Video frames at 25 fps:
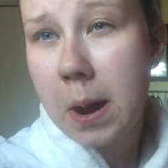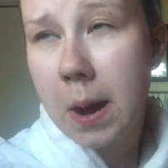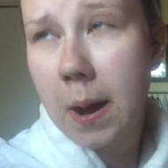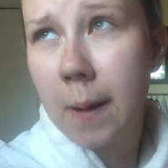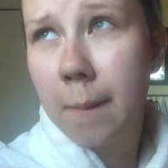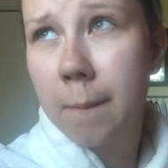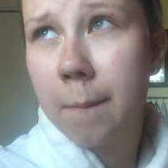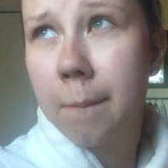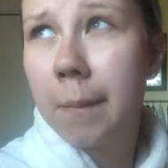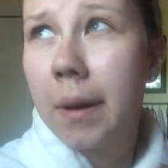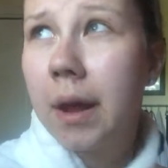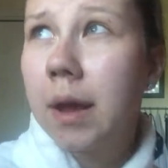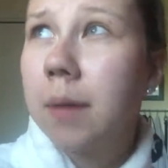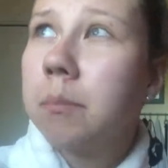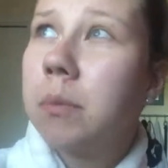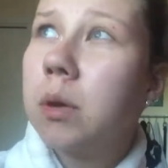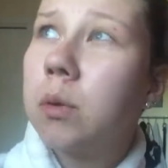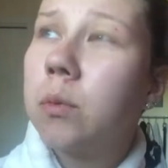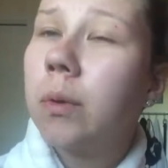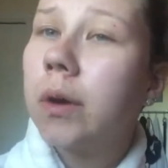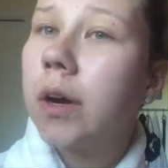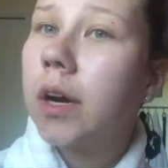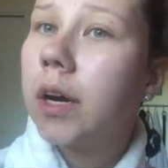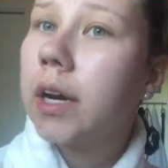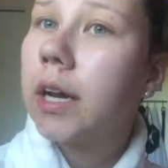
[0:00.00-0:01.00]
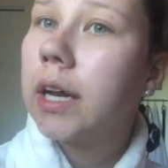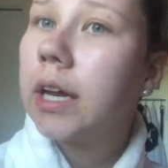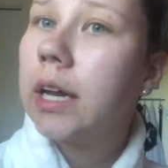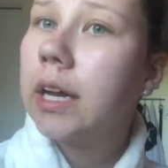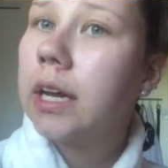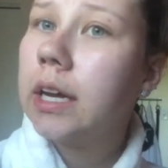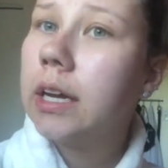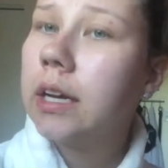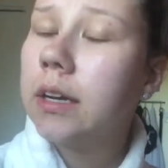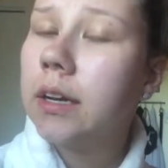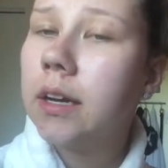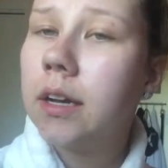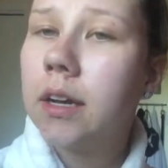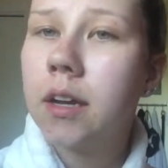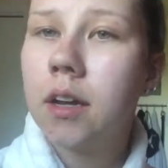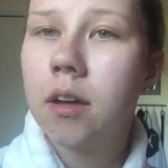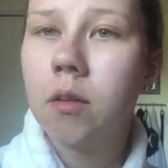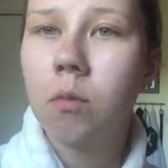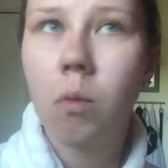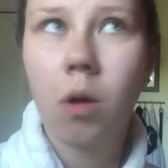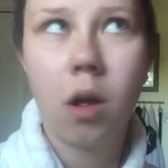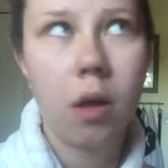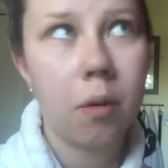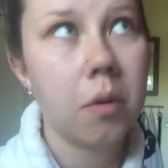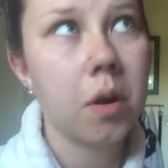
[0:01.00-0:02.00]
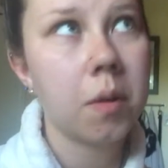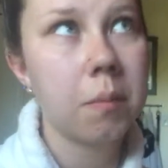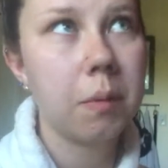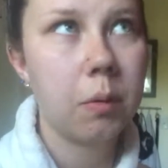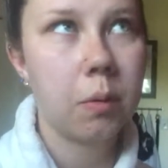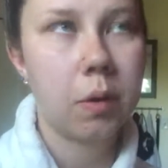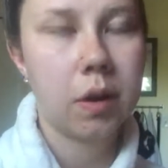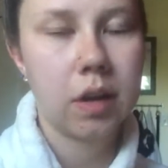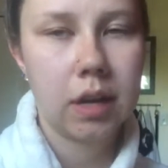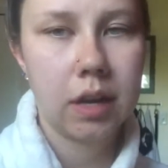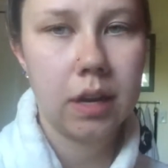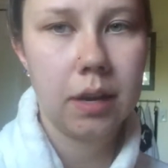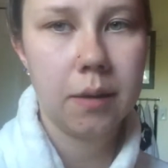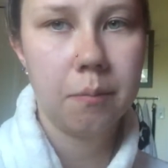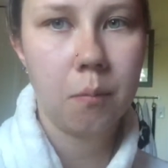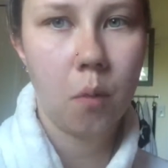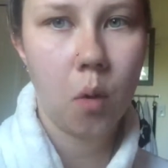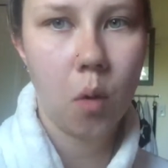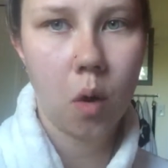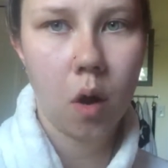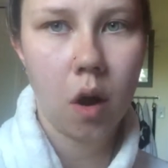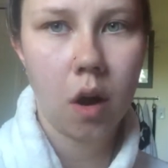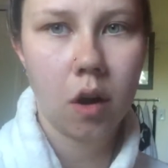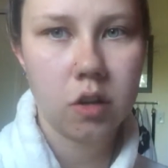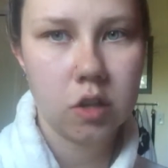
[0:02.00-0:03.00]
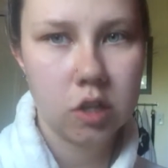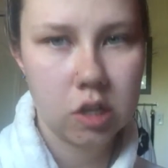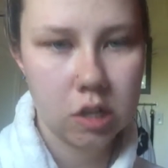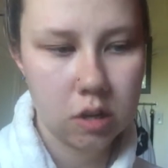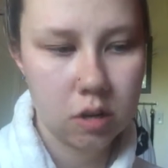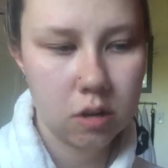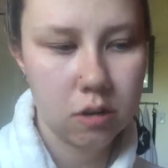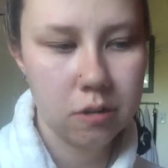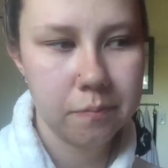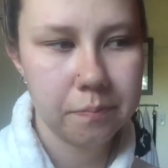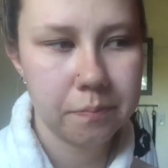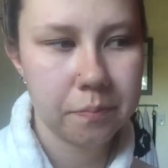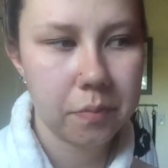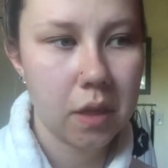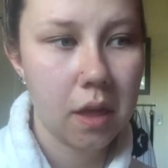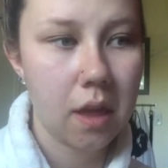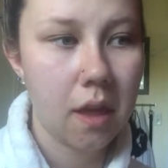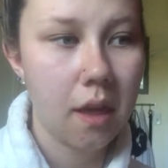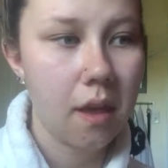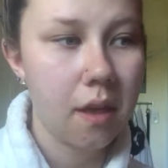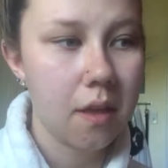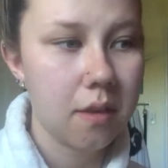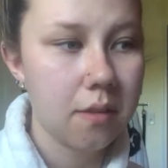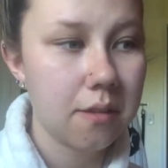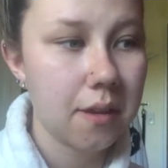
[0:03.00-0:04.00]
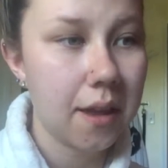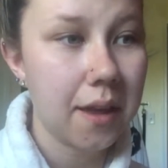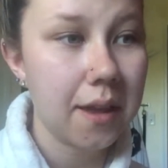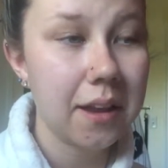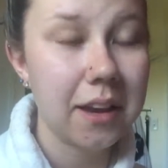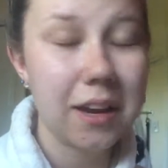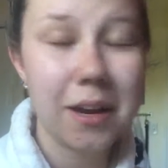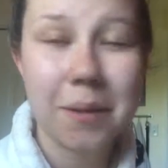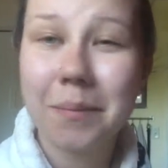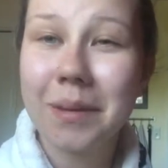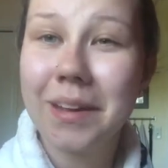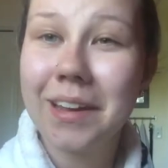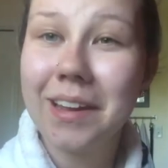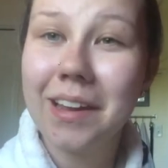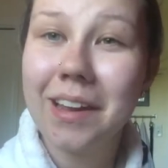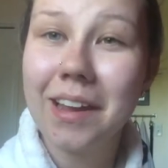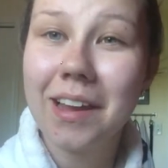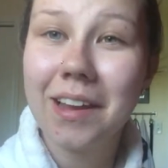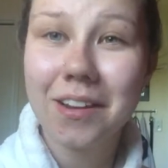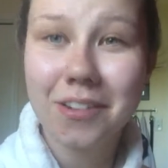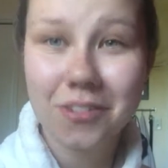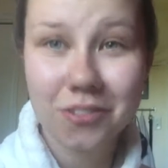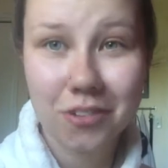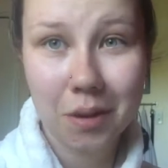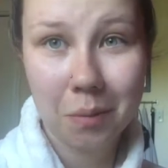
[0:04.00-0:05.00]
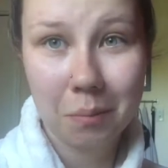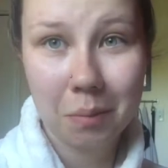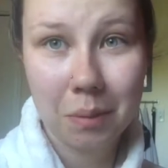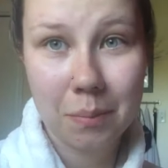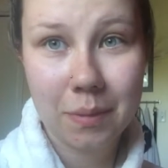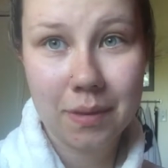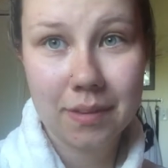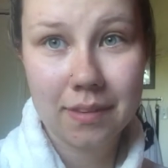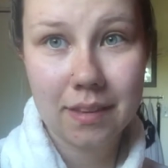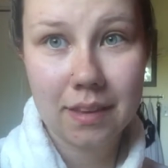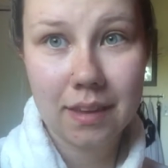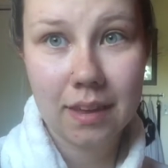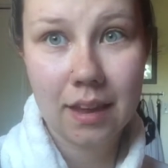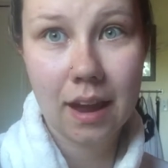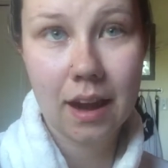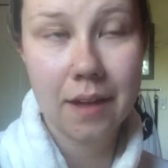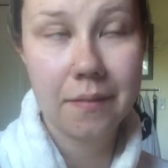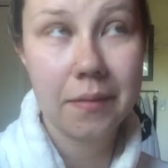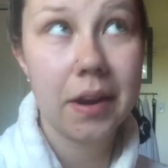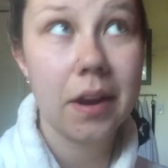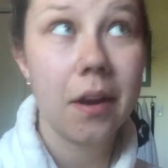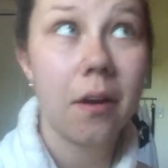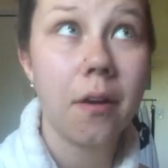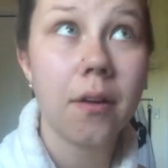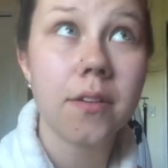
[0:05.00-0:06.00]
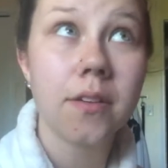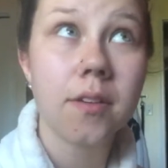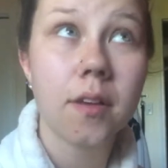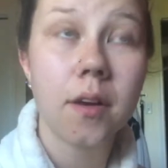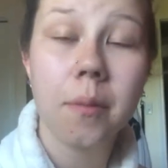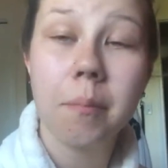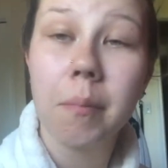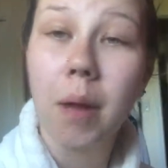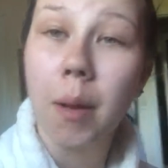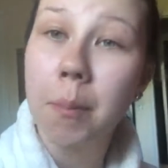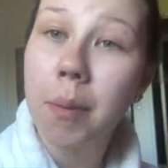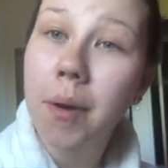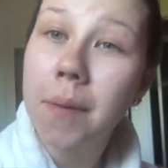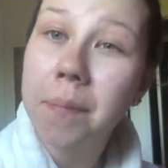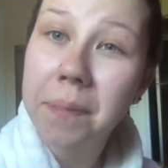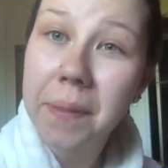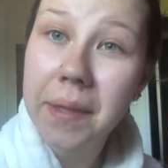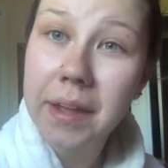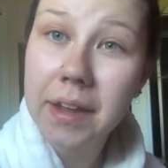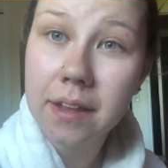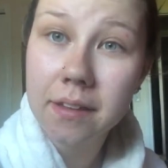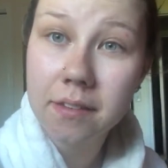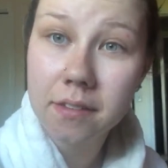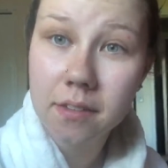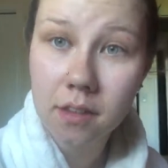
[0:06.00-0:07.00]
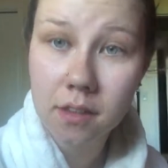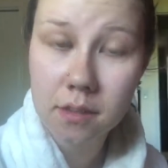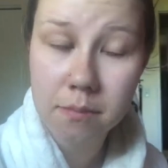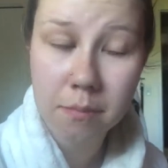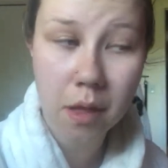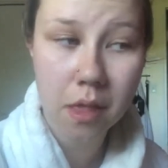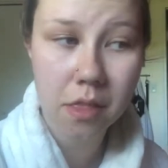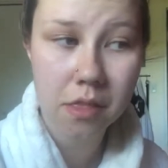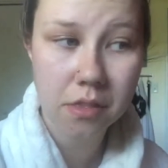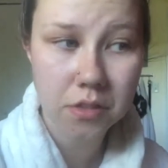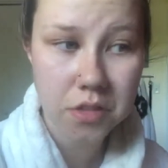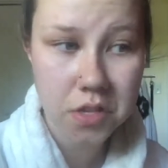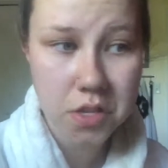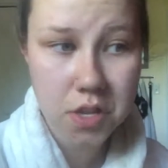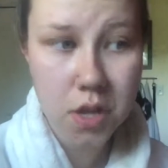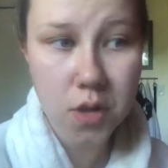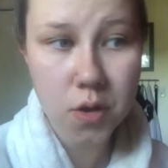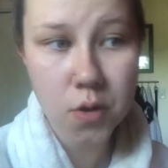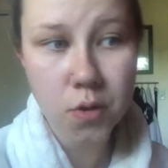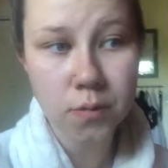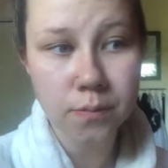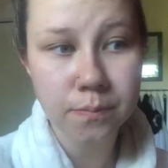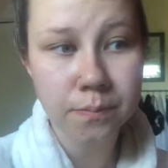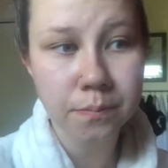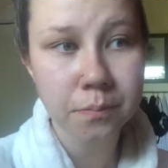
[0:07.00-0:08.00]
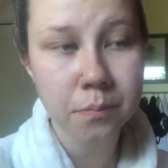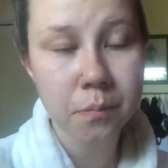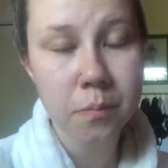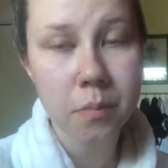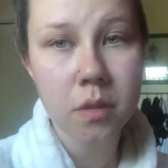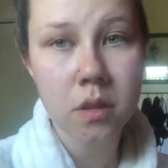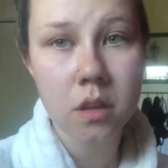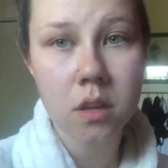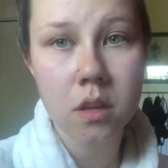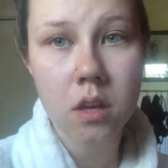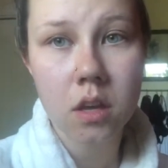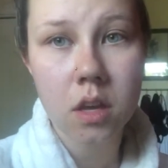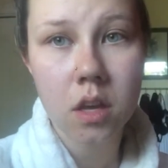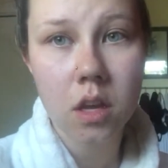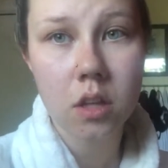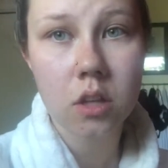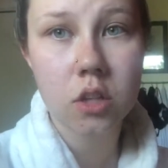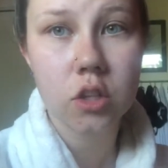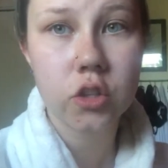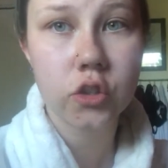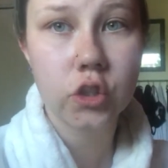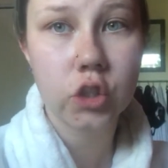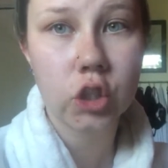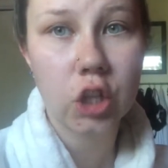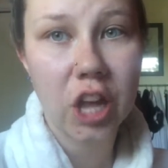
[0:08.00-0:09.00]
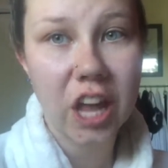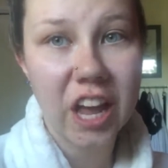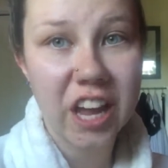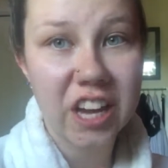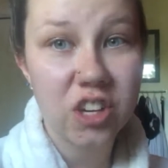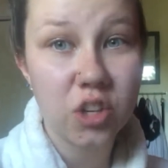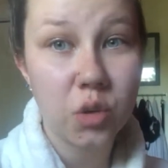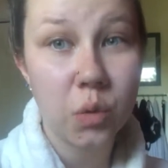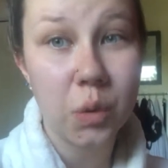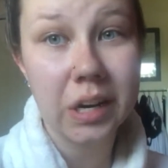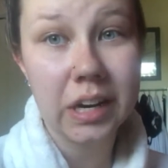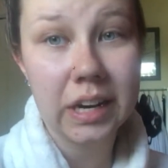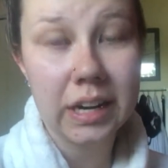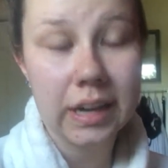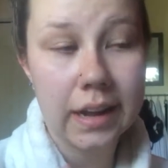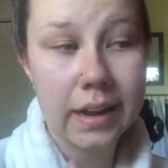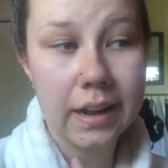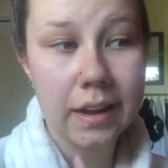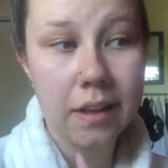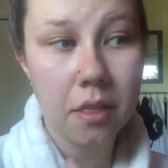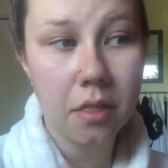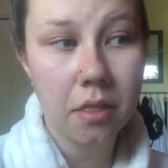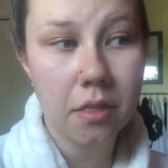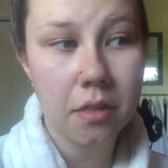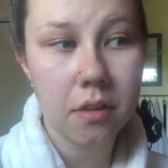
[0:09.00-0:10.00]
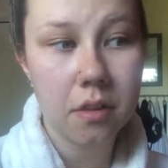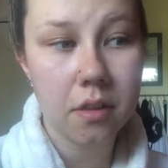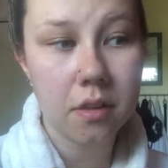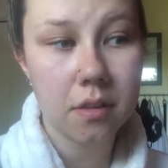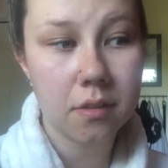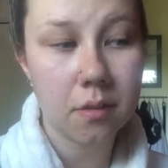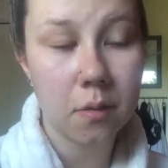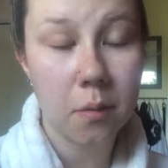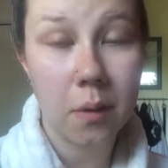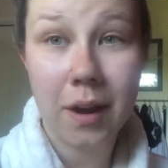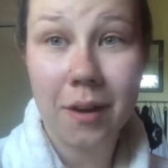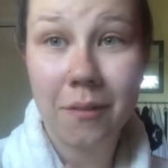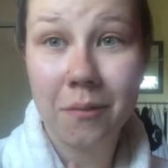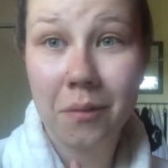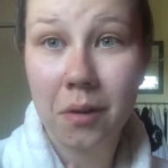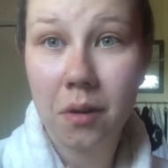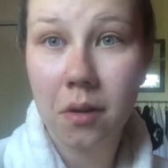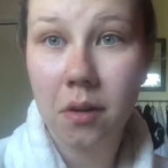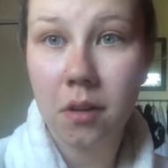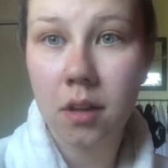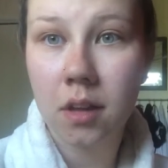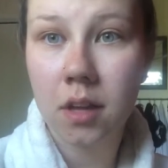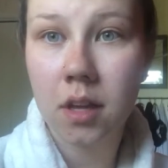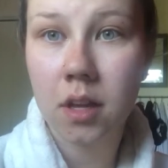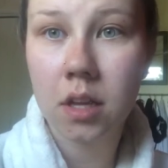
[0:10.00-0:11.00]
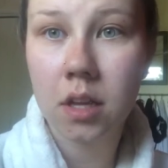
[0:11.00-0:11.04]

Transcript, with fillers: I might be working, well, I'm going to be working more too. So I'm going to be extremely busy. And then also my birthday is this month too. It's July 29th. So I will